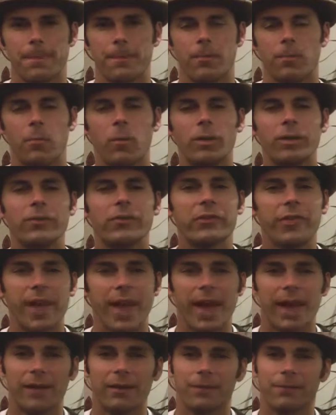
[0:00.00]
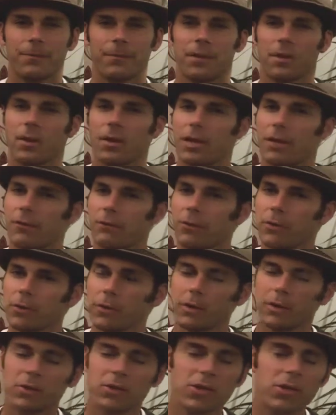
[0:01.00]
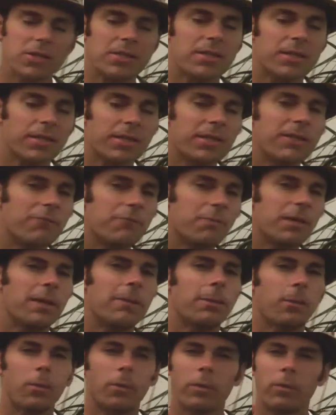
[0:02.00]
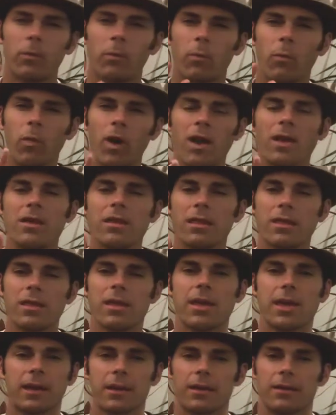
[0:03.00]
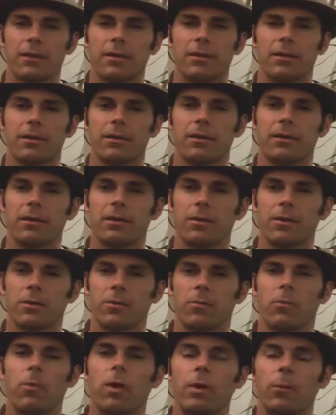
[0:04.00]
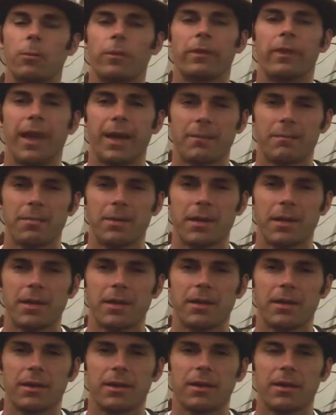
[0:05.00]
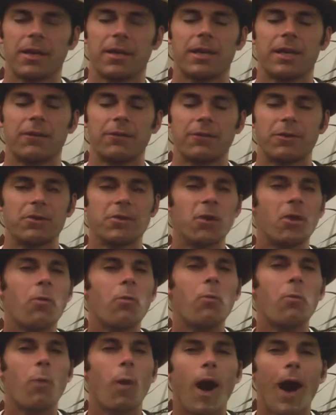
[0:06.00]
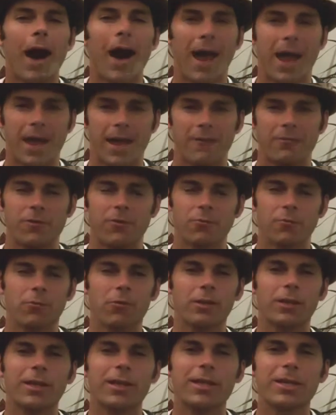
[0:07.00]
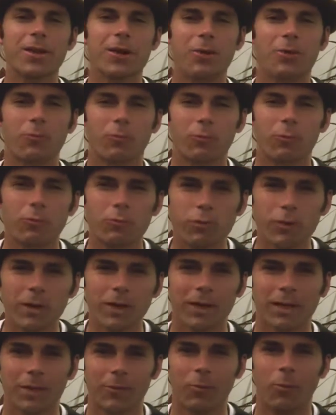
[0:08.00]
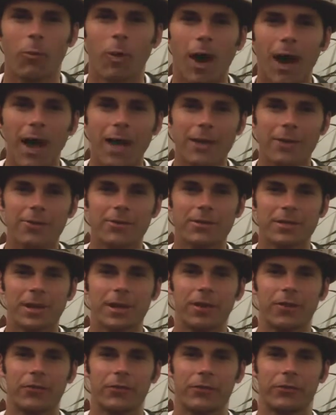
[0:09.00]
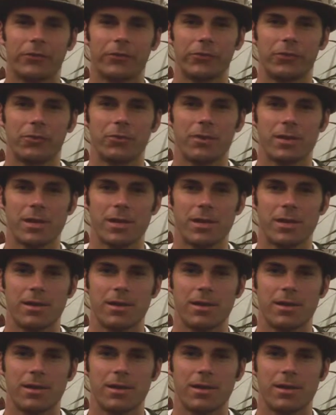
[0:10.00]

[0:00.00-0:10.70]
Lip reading: what is that? If you could just leave people with one thing, what would that be? If you know why, if you really know why you're telling this story,